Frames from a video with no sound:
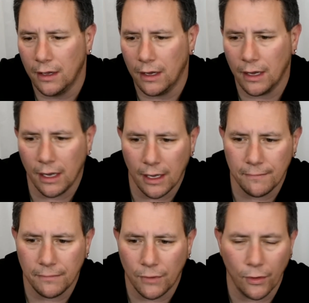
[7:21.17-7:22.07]

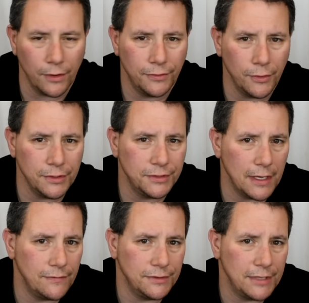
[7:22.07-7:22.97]
um, or a
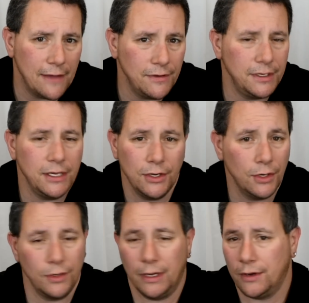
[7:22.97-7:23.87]
3770. You
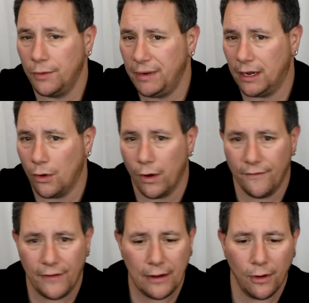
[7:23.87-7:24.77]
know, it could be a Core
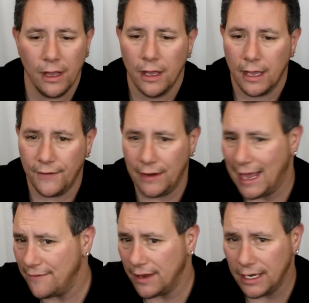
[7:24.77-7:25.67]
i5 core. If you
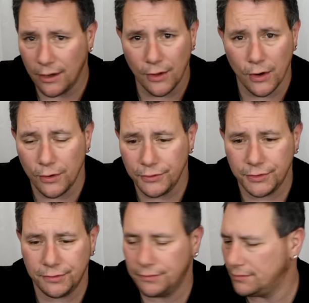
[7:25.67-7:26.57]
have any of
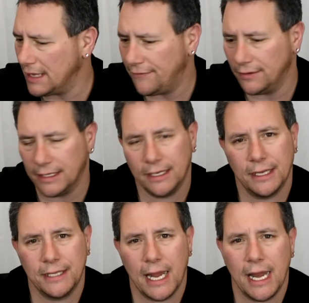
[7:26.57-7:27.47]
those, definitely
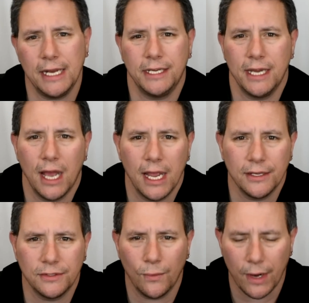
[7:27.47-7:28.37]
a 1080 Ti
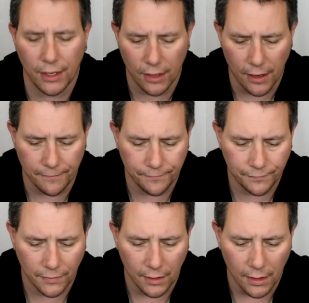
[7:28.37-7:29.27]
is the way to go.
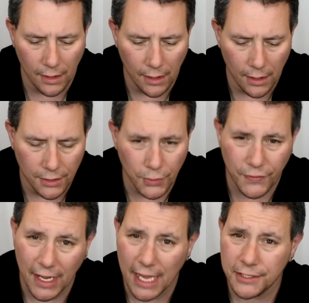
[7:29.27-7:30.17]
So if
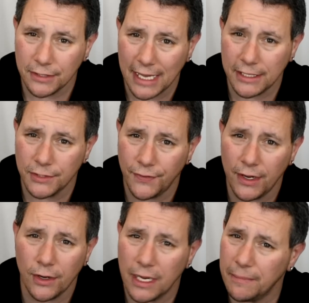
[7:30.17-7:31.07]
you guys like this
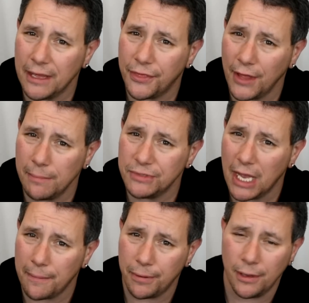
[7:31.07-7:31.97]
video, give me a thumbs
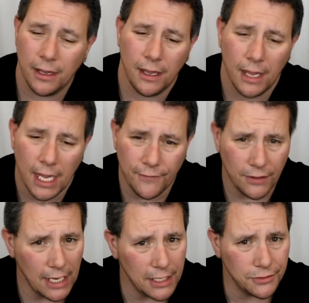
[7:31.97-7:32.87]
up. If
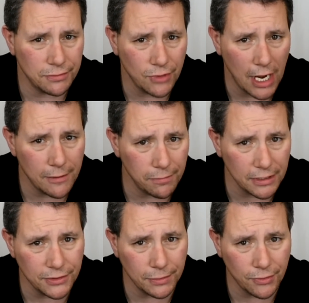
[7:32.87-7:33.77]
you're not a subscriber,
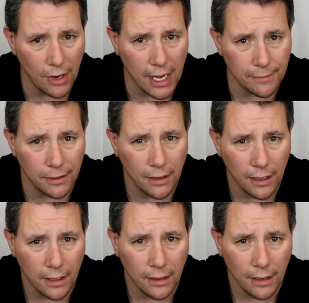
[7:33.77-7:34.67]
please subscribe
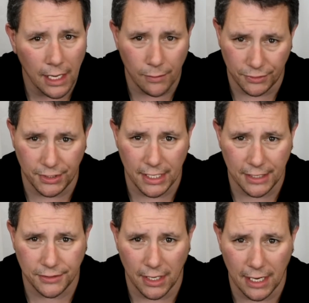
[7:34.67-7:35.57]
and we'll see you
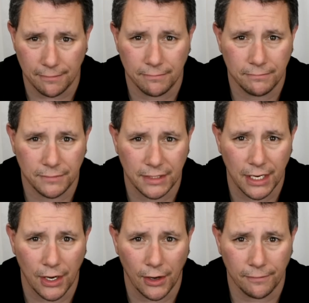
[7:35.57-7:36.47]
next time.
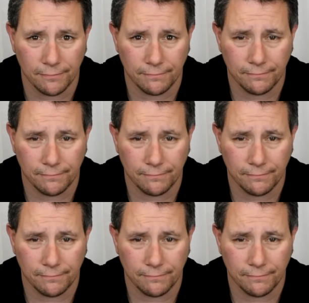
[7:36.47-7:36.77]
Take care.